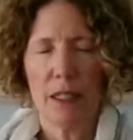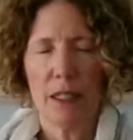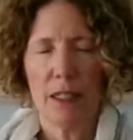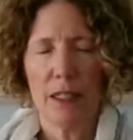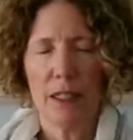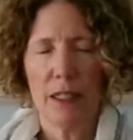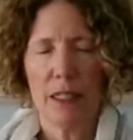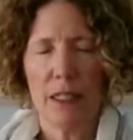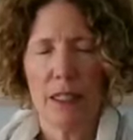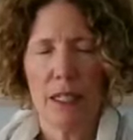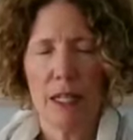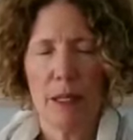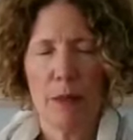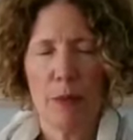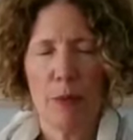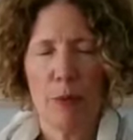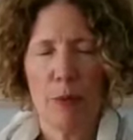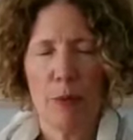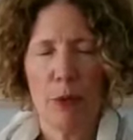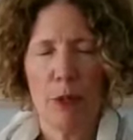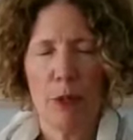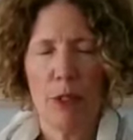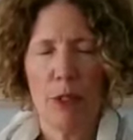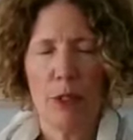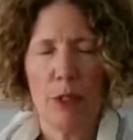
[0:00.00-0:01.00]
It's not
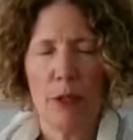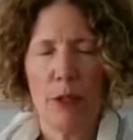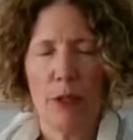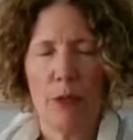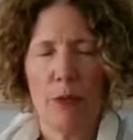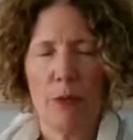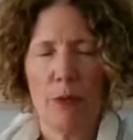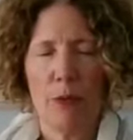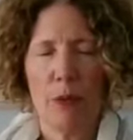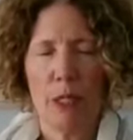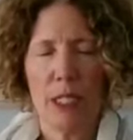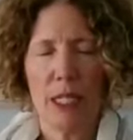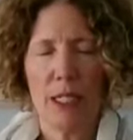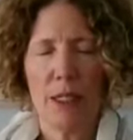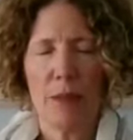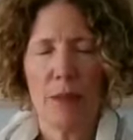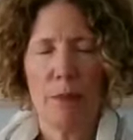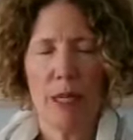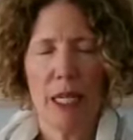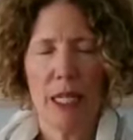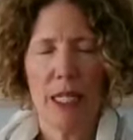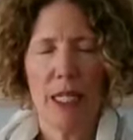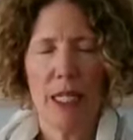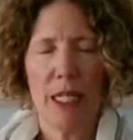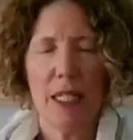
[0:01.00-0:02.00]
important what's
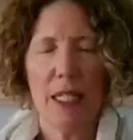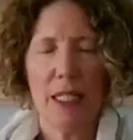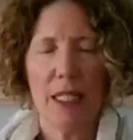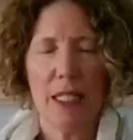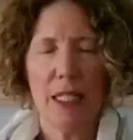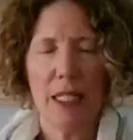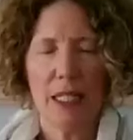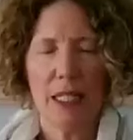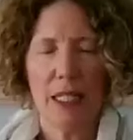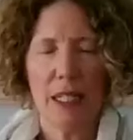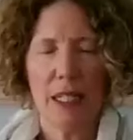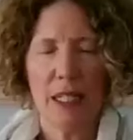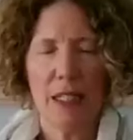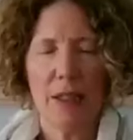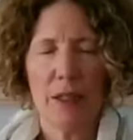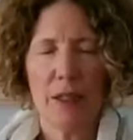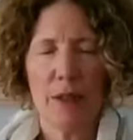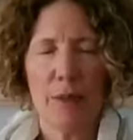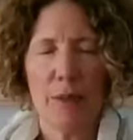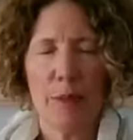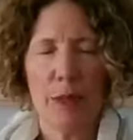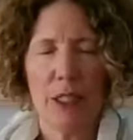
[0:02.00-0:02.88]
making the sound,